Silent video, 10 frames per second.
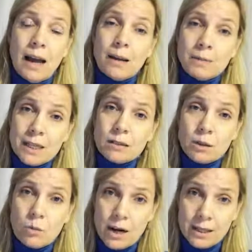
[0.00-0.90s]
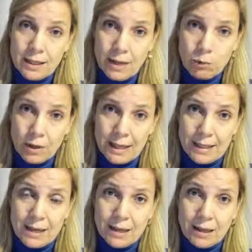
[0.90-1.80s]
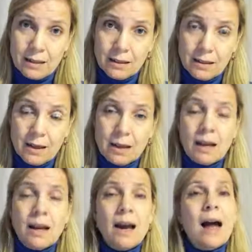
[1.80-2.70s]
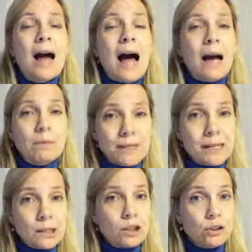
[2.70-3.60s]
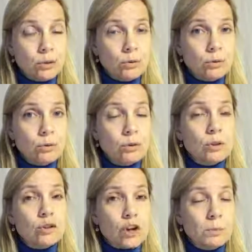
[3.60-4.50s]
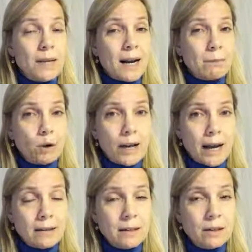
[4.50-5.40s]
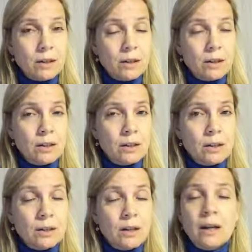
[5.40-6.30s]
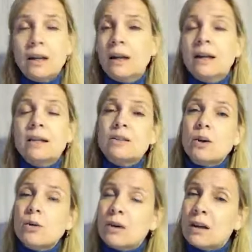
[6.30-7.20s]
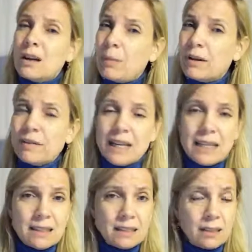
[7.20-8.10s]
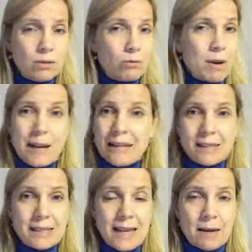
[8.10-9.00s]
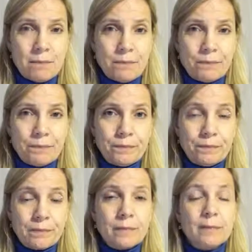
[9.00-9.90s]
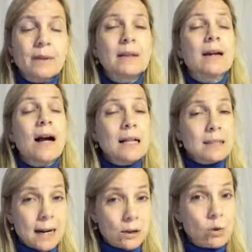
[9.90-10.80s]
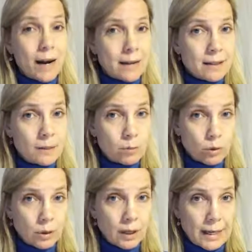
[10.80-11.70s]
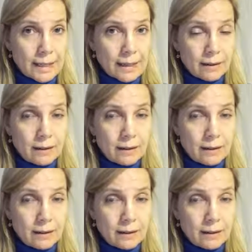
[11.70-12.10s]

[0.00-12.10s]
I'm still going to work in the same organization. I'm still going to do the job that I'm good at. So a couple of things remain the same. I'll tell you why that's important later.